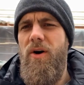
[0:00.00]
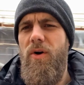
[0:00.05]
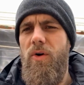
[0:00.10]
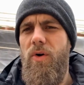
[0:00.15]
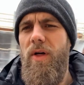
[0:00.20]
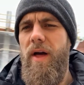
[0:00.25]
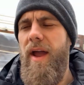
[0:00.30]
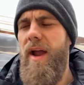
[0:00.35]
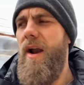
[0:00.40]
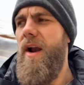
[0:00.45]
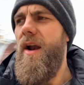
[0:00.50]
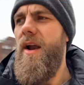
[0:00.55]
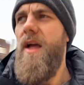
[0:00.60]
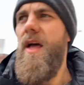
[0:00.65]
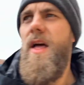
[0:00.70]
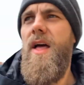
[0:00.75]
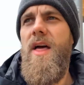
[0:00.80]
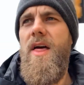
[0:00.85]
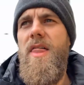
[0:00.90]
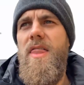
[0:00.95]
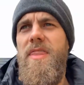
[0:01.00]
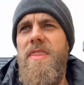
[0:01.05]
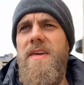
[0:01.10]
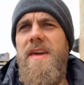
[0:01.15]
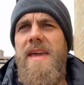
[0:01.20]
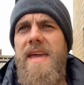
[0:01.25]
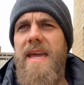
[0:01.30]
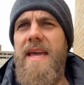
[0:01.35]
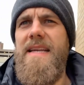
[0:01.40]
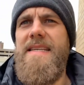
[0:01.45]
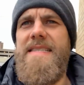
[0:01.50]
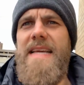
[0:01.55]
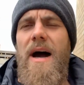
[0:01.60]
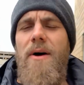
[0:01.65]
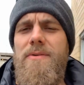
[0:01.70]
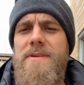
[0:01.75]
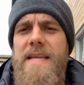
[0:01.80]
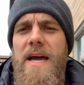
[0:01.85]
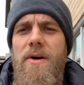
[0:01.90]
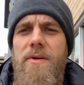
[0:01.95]
Eau Claire. The
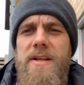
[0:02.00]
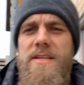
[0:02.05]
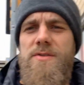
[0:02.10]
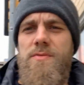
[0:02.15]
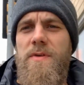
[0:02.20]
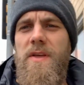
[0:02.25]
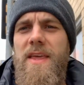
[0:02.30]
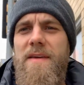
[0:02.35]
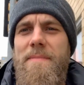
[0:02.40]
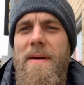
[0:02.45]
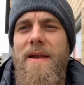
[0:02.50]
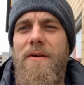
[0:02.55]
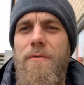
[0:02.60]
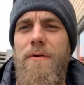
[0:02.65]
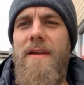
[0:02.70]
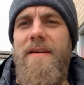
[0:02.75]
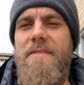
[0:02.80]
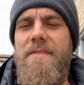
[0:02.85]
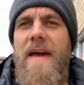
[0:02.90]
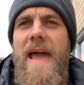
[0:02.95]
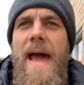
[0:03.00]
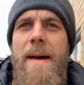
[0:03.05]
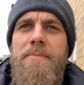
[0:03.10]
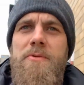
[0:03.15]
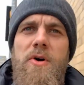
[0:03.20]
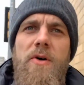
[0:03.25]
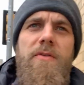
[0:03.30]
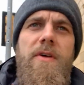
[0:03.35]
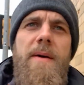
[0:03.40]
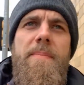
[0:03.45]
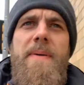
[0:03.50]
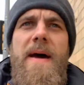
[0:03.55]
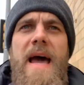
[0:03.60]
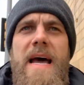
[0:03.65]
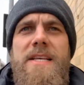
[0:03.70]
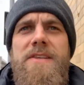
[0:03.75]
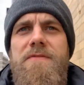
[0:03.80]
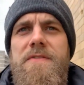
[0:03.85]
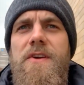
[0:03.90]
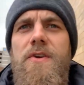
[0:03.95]
downtown has really been revamped over the
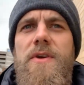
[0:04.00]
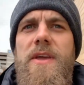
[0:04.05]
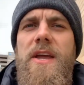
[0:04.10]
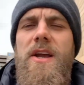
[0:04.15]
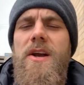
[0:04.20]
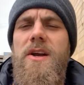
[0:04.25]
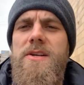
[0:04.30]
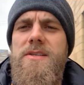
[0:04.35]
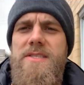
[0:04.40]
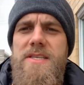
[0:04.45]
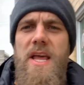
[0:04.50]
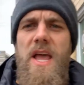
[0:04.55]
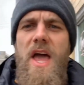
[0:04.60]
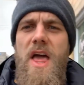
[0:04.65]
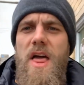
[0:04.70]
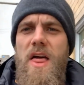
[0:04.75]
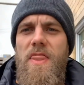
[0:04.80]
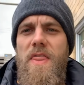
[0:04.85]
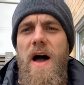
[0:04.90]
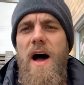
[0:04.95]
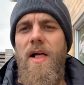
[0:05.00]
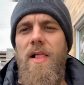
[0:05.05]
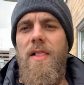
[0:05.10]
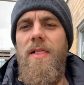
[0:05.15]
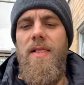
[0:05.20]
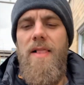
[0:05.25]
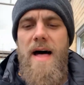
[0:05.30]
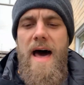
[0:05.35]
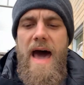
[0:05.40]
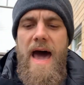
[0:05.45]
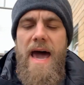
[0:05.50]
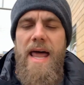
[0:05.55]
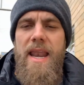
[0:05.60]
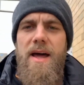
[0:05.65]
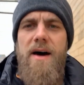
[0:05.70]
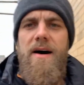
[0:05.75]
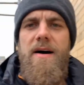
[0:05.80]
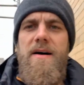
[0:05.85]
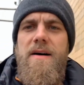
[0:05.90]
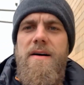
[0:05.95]
past few years. A lot
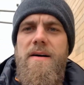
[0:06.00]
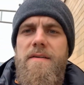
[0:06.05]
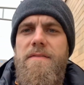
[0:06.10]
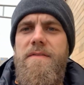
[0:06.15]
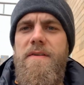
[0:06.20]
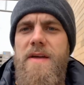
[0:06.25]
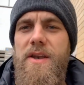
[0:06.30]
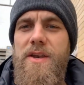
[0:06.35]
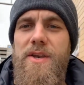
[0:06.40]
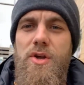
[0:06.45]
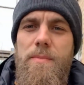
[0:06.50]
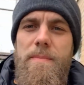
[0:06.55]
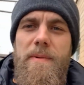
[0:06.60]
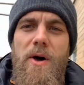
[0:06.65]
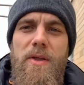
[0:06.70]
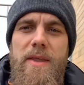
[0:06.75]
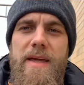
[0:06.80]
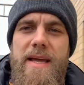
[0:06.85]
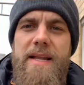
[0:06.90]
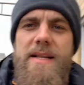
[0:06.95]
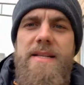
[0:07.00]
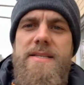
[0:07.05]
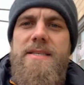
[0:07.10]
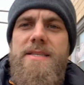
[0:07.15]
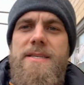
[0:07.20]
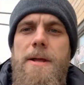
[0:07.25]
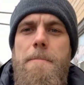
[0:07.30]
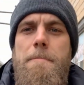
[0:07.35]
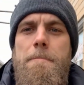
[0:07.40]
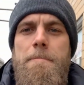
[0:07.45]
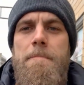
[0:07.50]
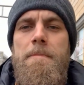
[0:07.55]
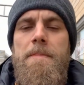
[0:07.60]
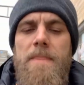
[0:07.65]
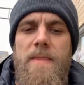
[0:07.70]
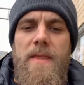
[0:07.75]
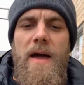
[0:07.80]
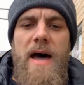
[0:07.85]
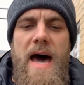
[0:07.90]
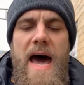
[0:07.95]
of new buildings
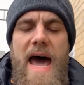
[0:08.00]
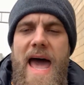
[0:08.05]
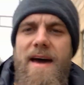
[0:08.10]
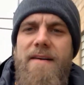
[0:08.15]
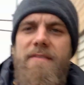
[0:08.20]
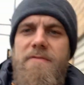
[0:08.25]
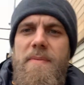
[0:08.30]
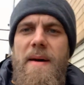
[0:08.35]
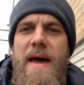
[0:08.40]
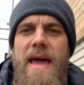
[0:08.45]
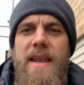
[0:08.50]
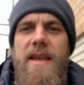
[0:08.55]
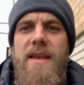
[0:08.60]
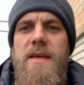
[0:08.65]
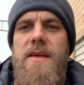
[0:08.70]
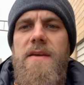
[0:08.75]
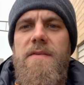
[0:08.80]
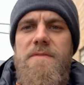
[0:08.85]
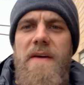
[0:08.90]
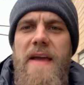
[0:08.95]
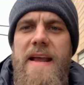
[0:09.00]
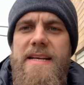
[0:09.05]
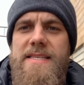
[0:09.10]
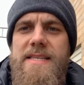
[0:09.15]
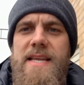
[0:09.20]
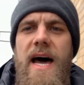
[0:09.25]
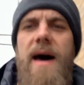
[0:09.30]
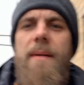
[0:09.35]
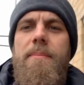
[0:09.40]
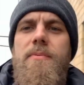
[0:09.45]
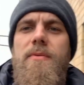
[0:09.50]
have been fixed up,